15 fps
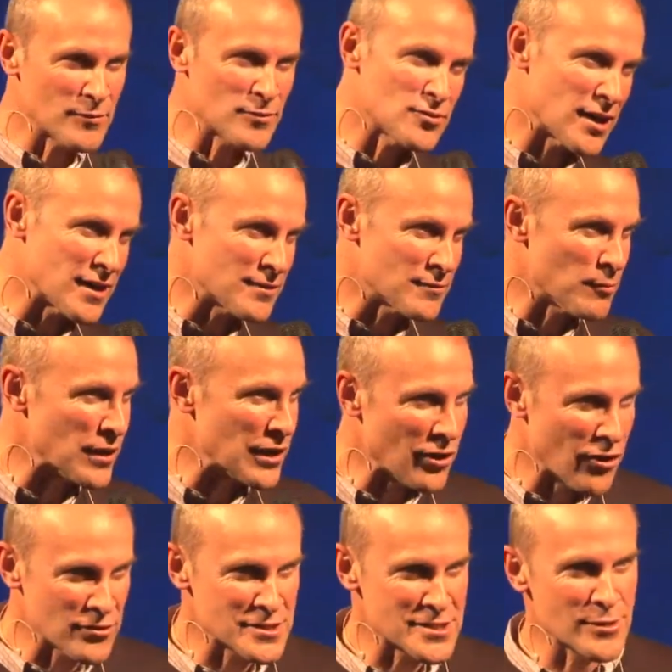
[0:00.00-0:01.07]
try and
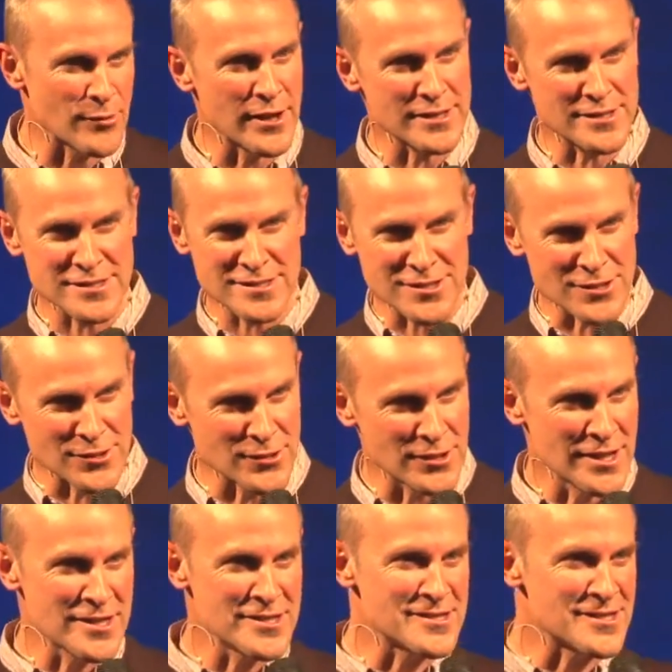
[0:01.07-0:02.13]
belong to it, to
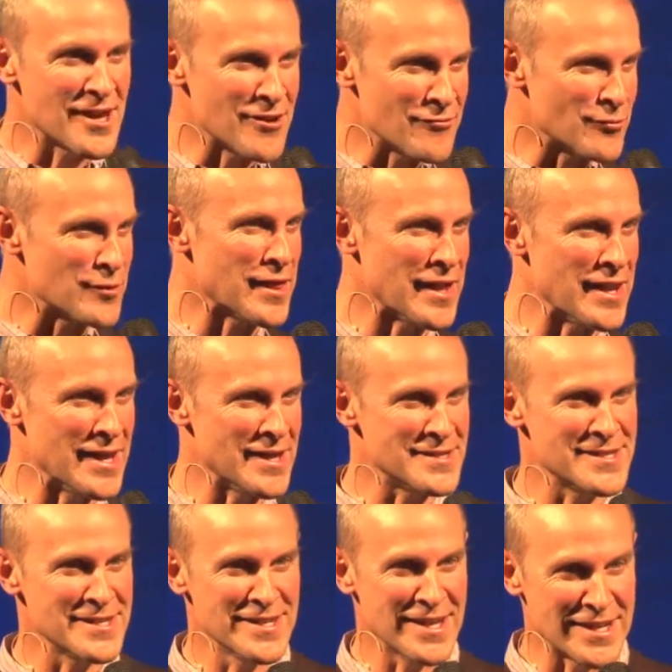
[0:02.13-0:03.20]
serve within
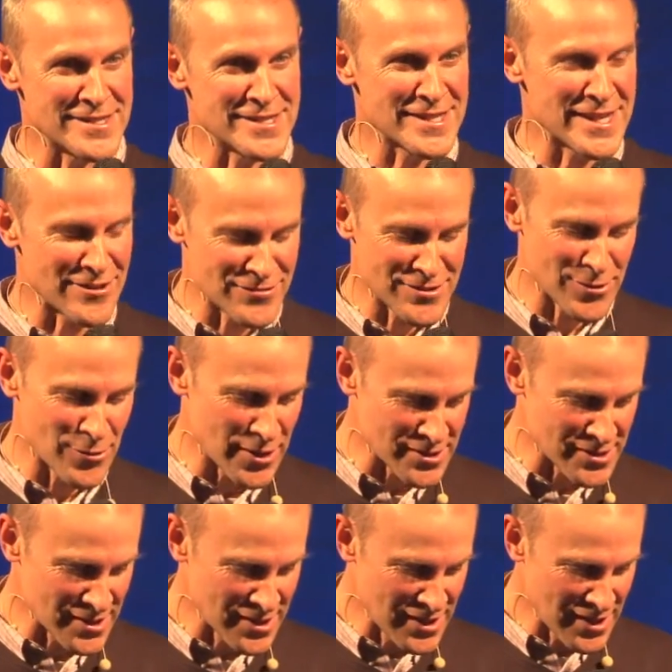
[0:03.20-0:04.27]
it, and to give to it.